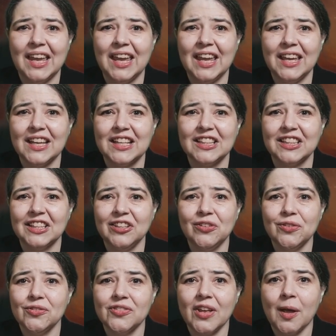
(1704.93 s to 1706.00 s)
it
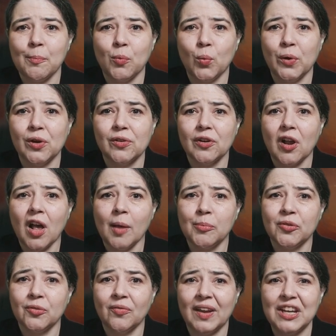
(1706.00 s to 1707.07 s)
clears up weird
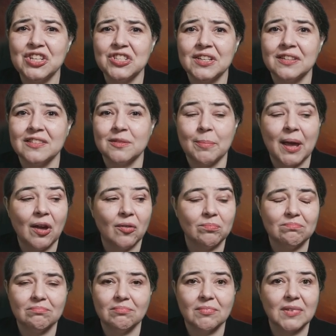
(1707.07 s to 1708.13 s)
observations about
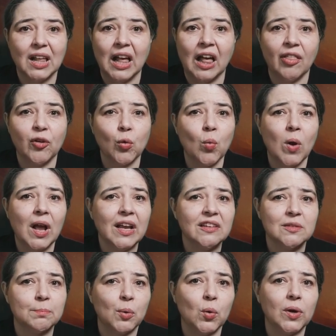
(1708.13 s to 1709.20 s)

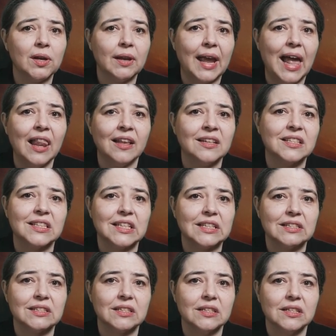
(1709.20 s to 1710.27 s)
otherwise boring
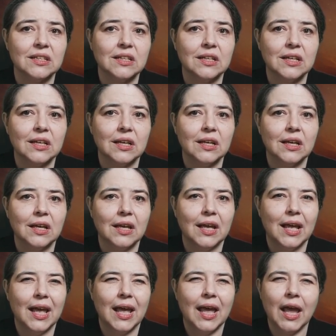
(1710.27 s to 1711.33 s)
galaxies.
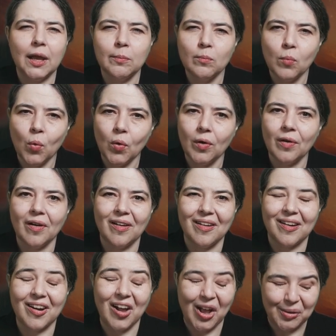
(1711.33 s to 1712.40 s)
And more
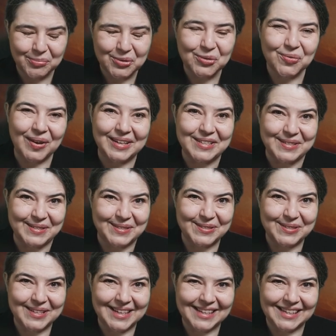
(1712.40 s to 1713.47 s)
observations
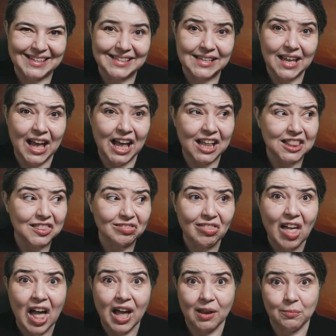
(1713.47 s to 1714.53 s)
are needed, a
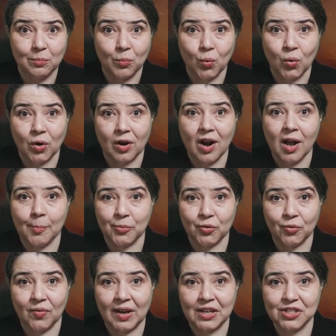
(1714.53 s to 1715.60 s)
lot more
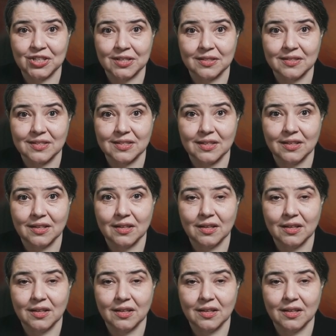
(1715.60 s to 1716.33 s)
observations.